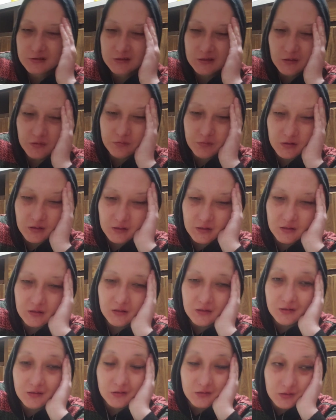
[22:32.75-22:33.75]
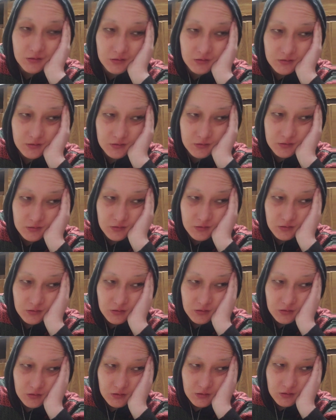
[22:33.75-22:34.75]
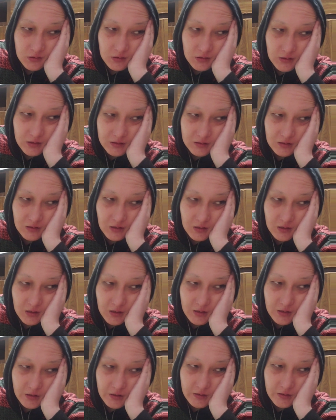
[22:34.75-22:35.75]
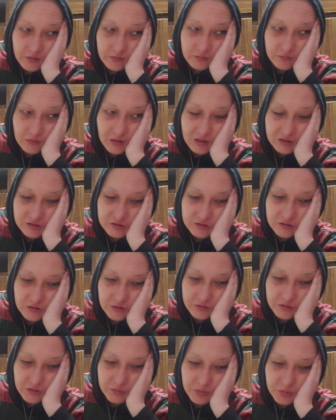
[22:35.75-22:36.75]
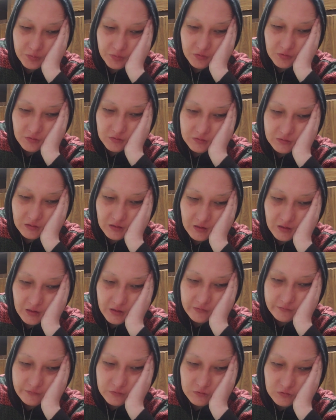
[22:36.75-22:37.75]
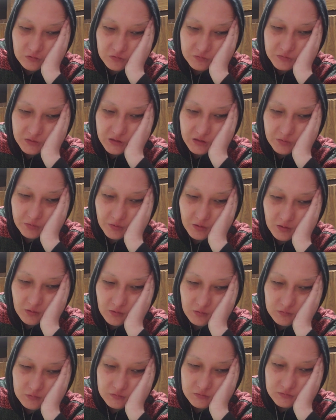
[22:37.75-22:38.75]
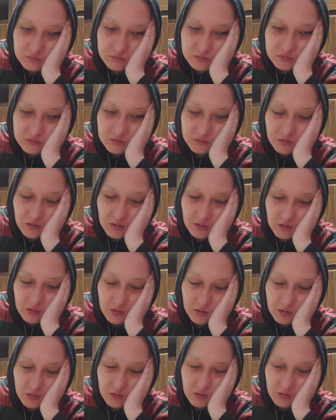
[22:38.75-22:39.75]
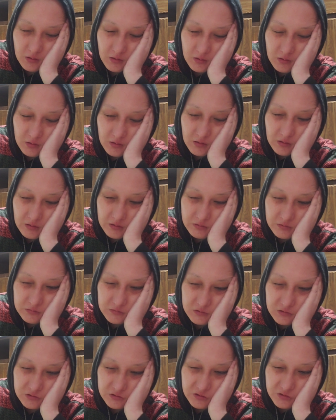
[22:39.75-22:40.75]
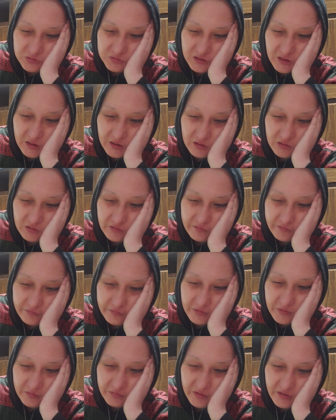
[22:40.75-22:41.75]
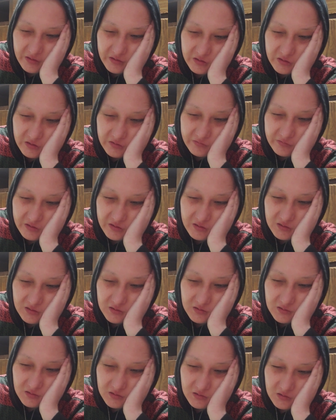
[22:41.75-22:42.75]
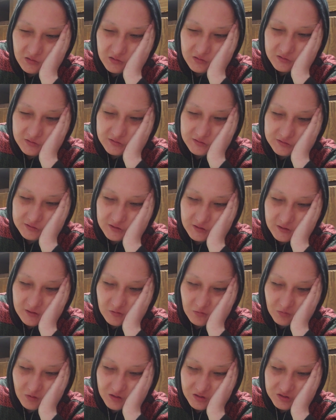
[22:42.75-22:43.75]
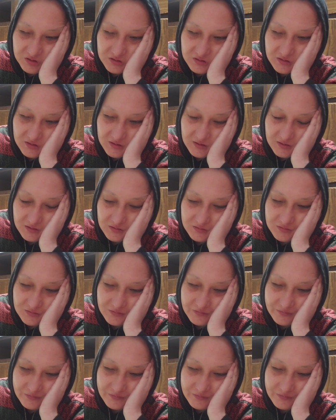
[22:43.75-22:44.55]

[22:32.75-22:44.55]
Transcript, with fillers: Somebody in live, actually three people in live told me about uh, a YouTube channel from Vancouver so I started watching it.